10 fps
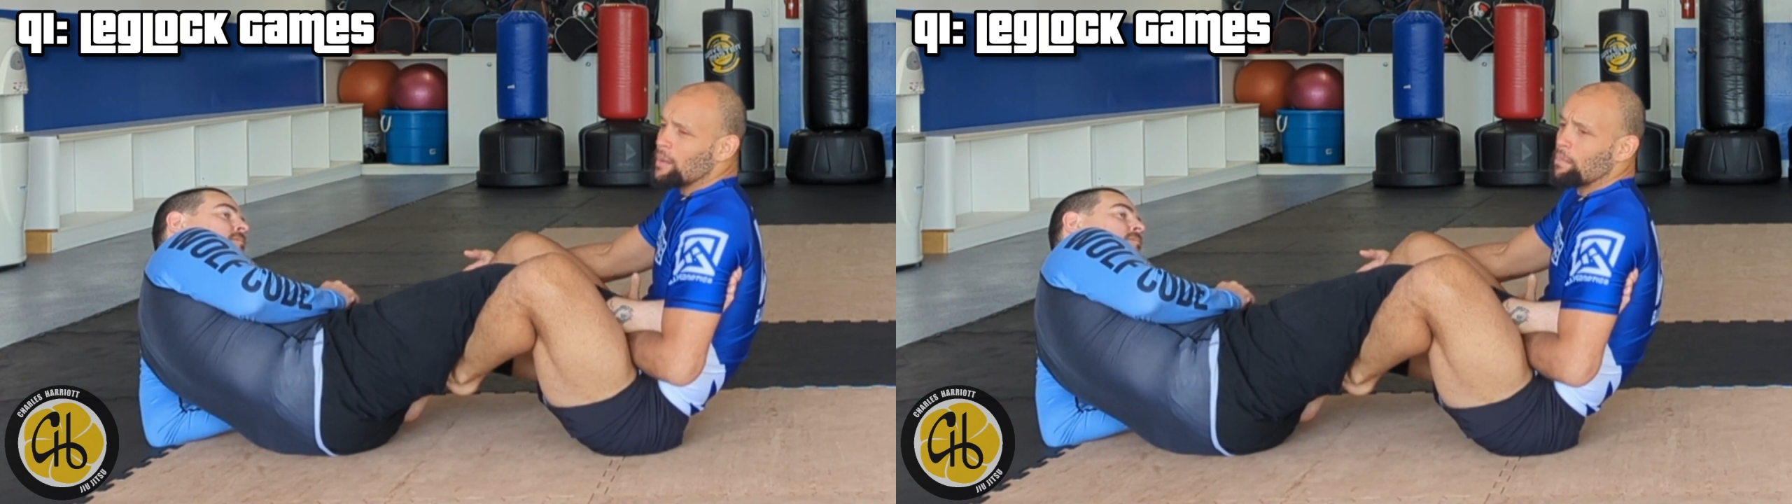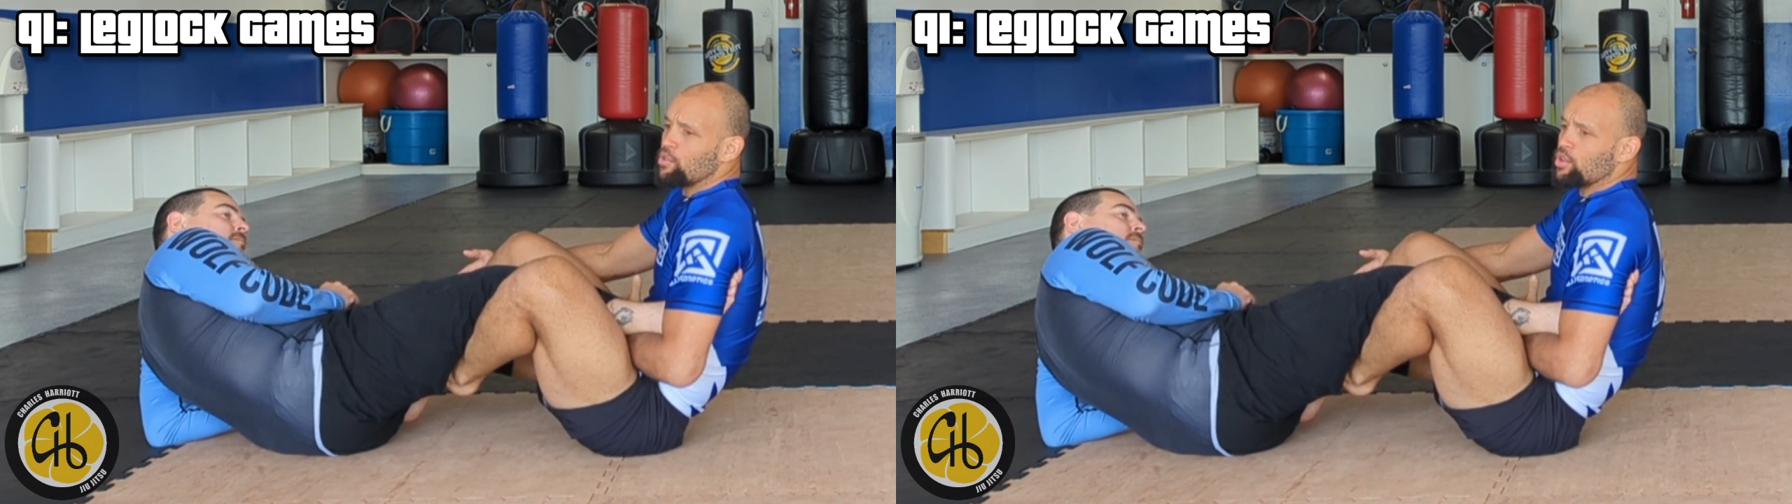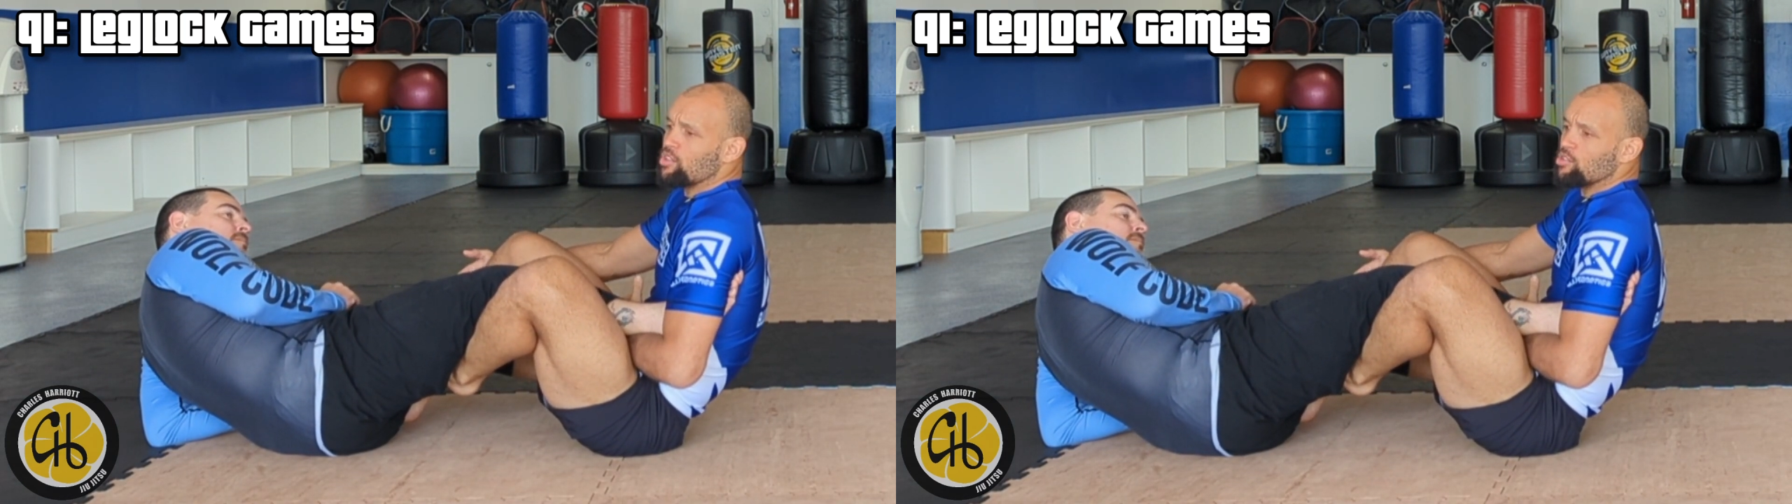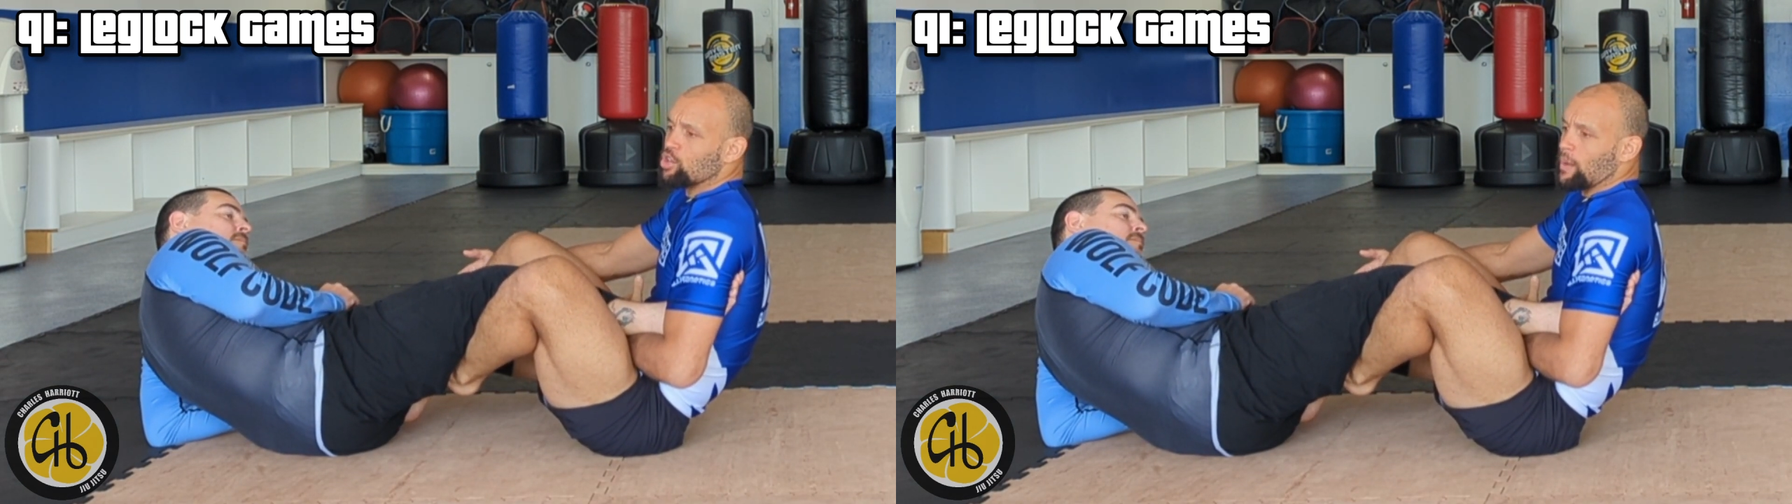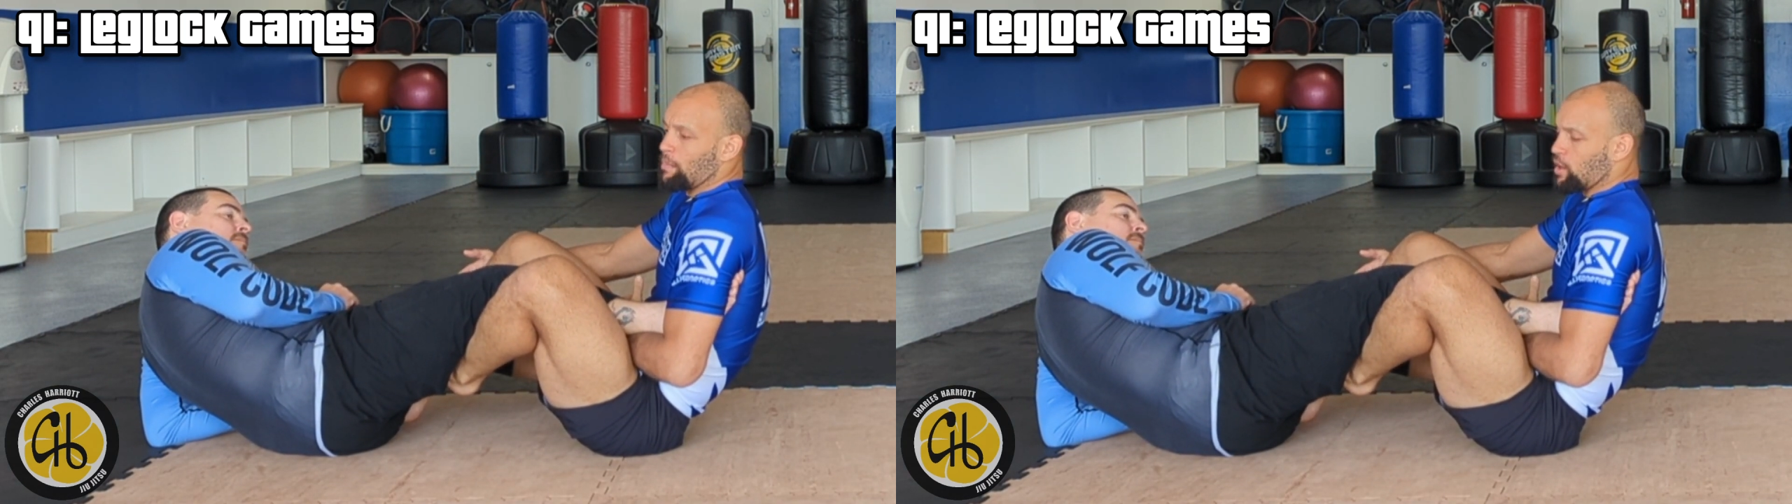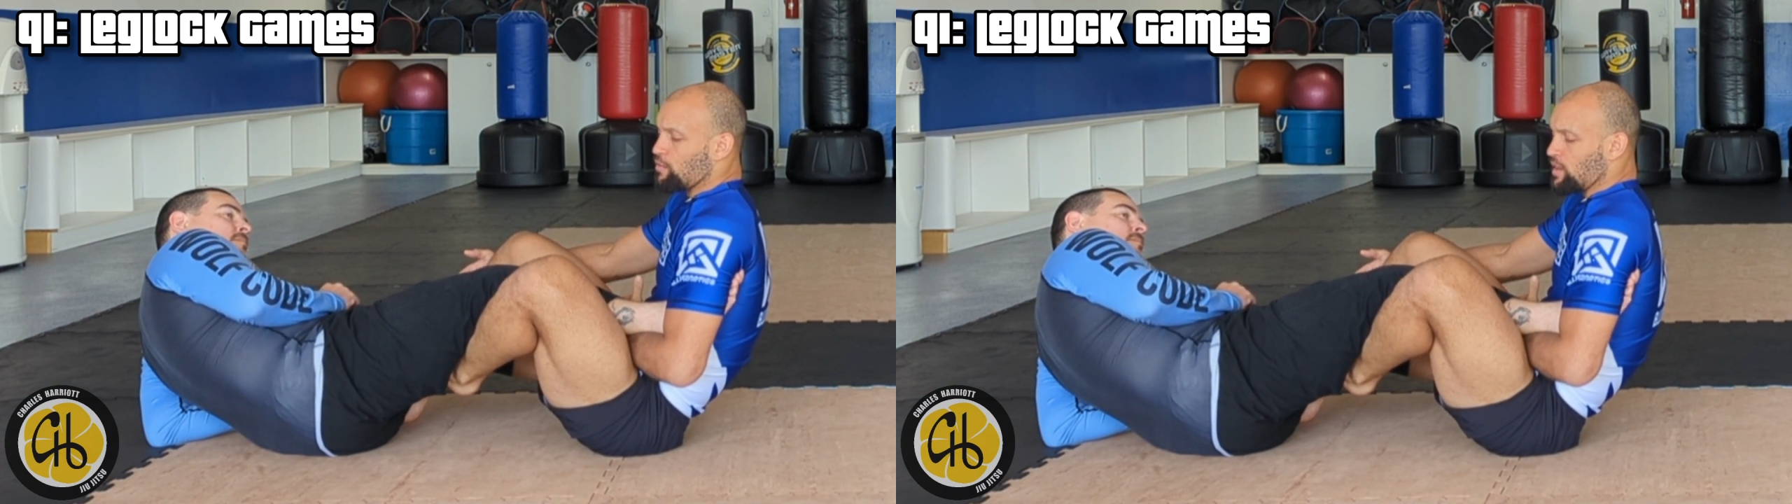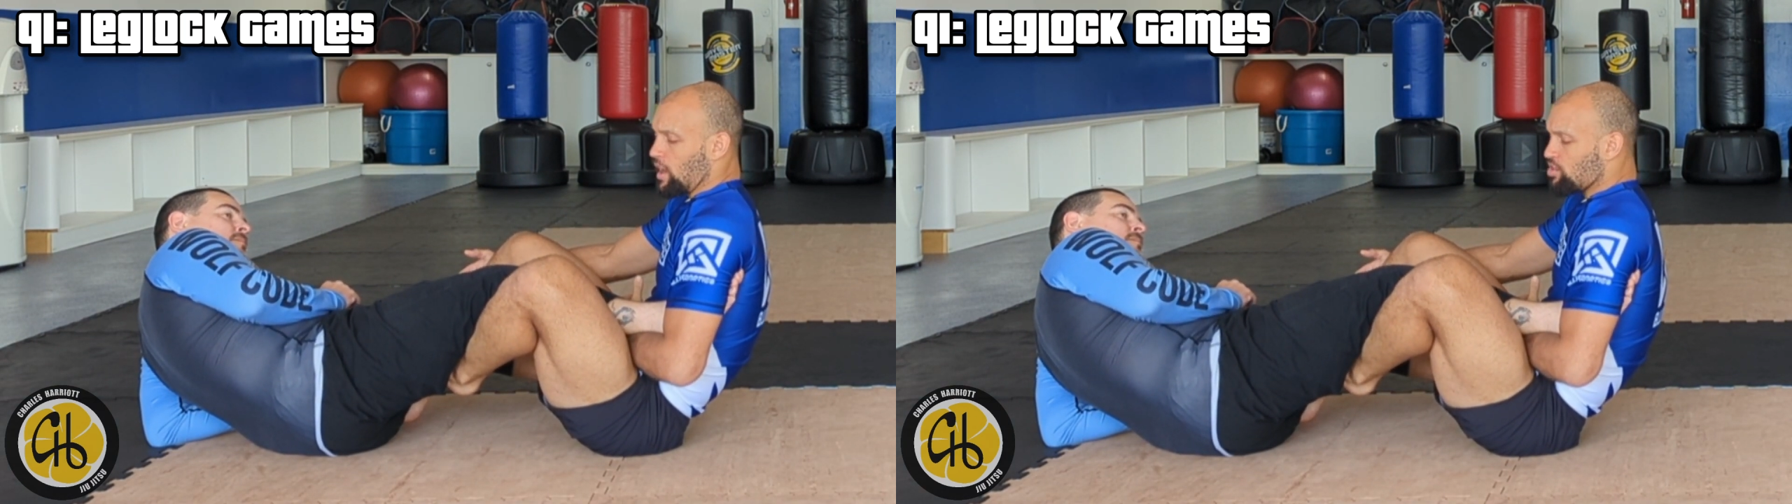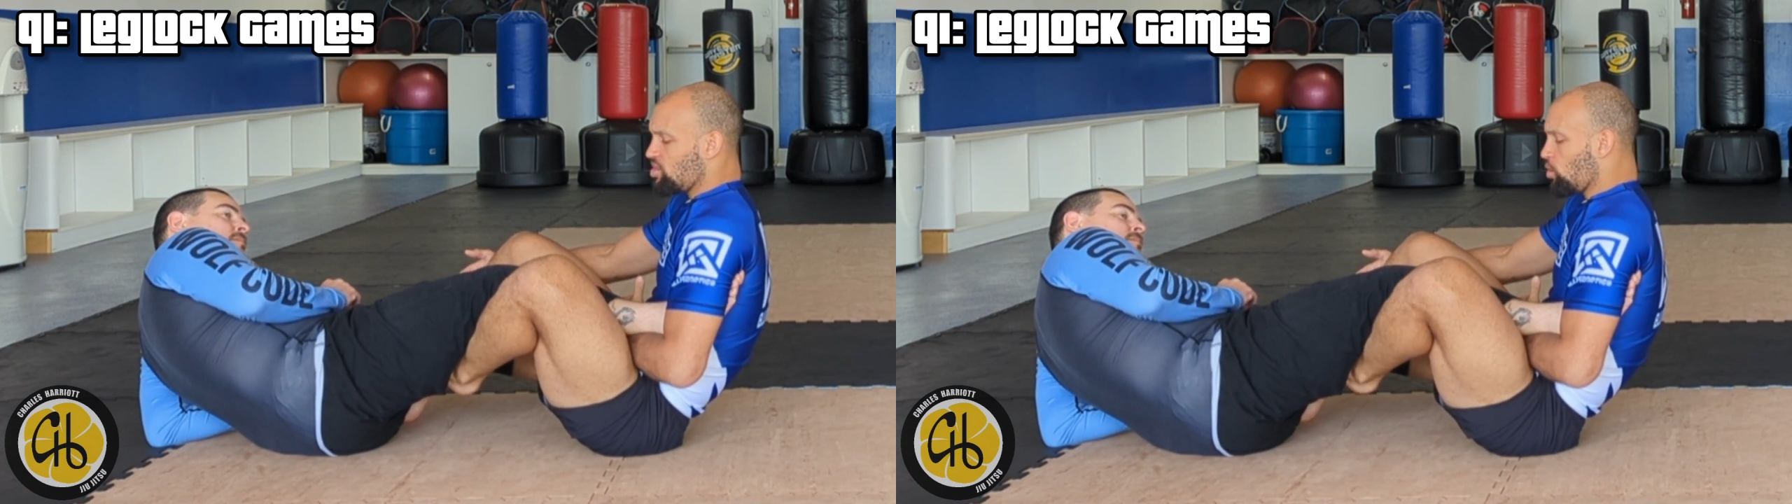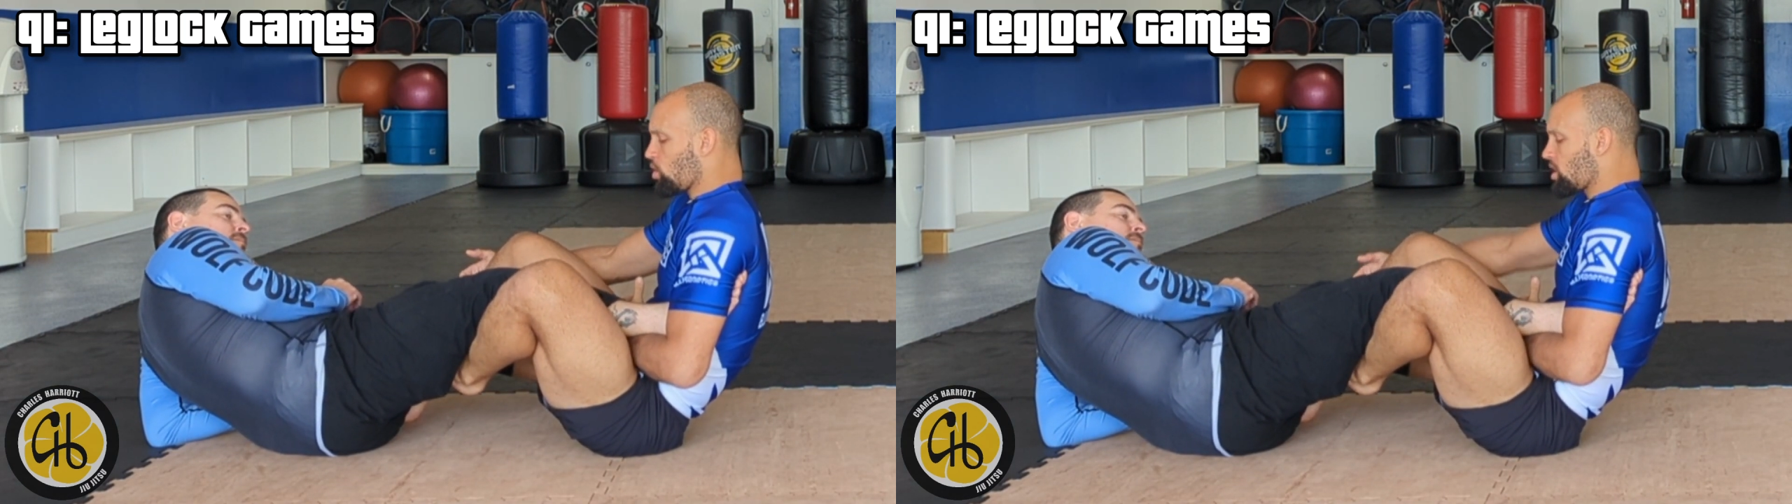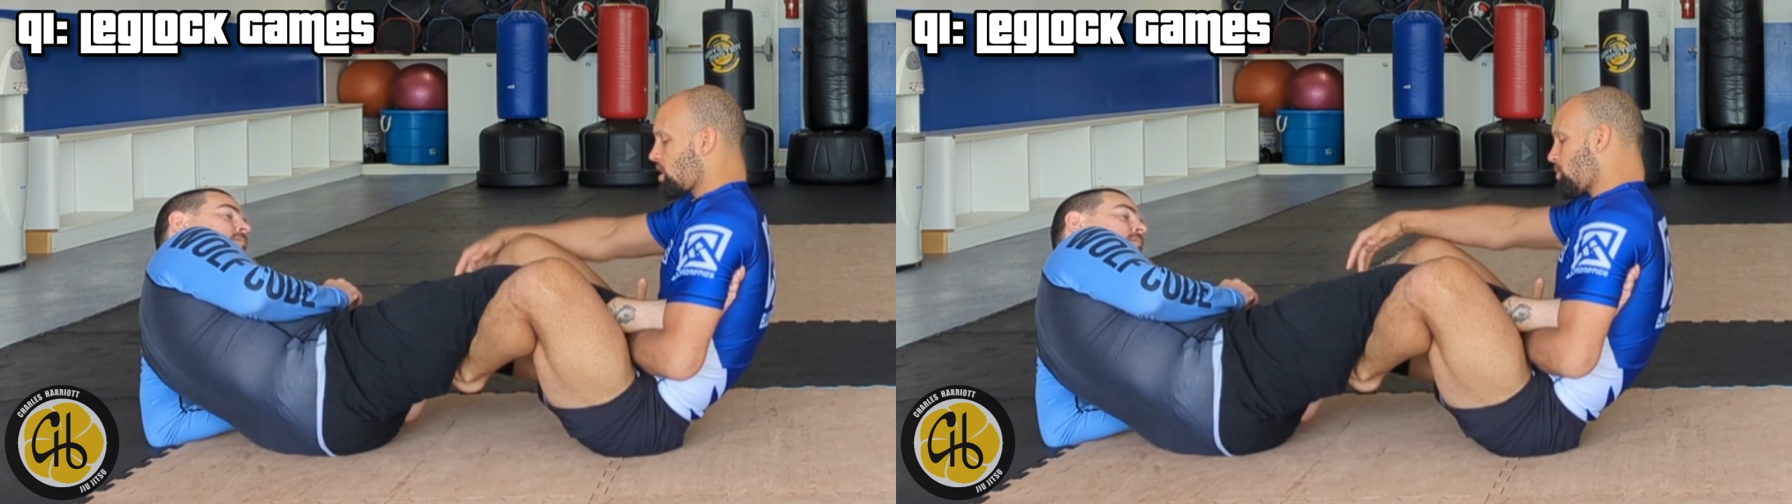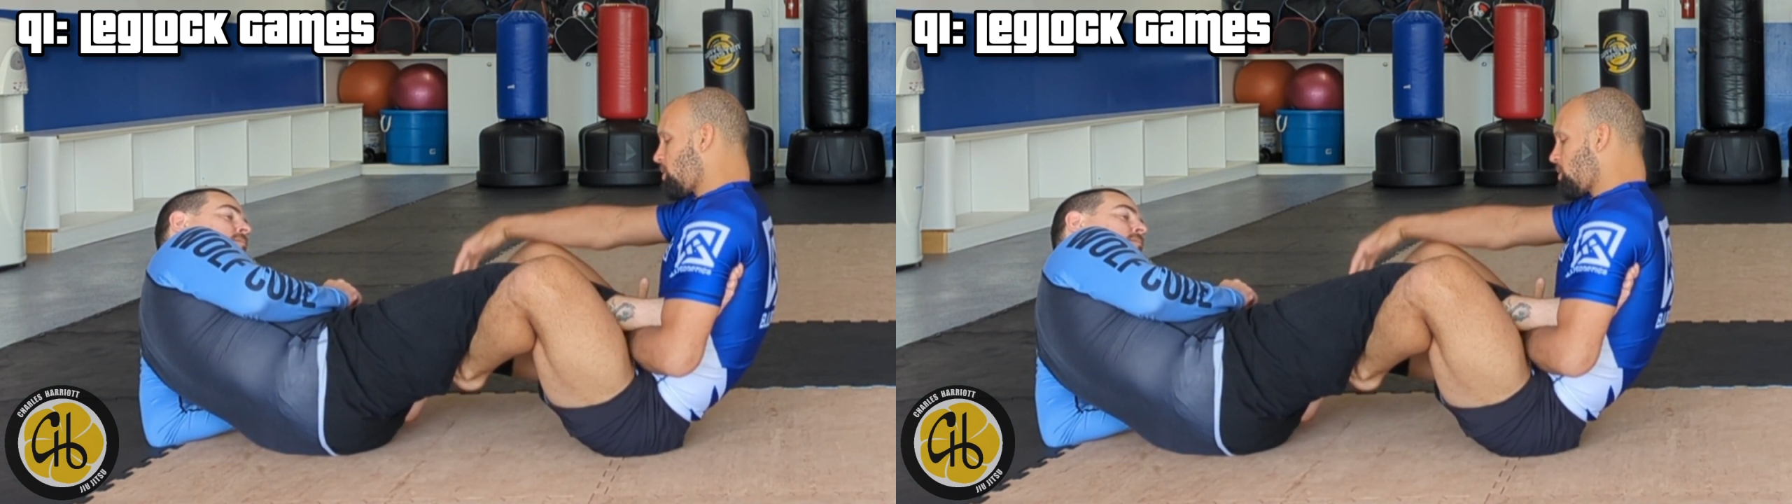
but you can just look up butterfly ashi or